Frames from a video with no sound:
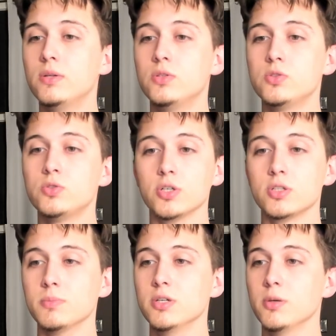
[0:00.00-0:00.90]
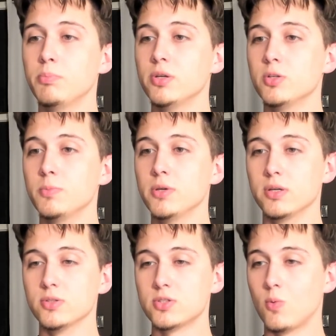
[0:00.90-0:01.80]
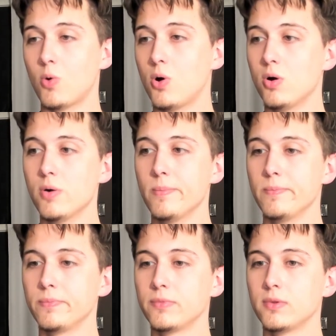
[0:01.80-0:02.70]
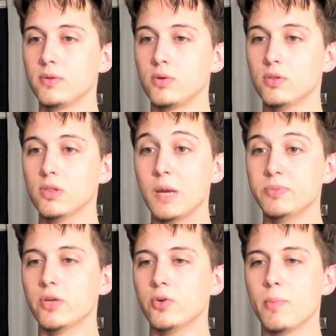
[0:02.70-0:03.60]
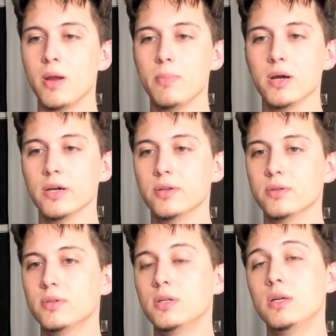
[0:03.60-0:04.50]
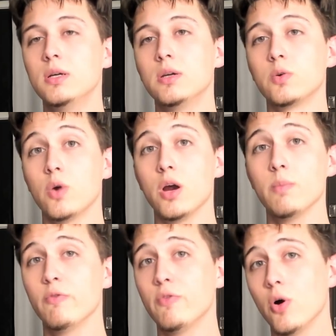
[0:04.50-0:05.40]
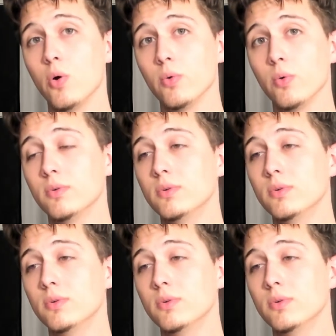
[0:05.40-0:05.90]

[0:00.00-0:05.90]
tricked me, pinned me against a wall, leapt under my bed, grabbed the phone,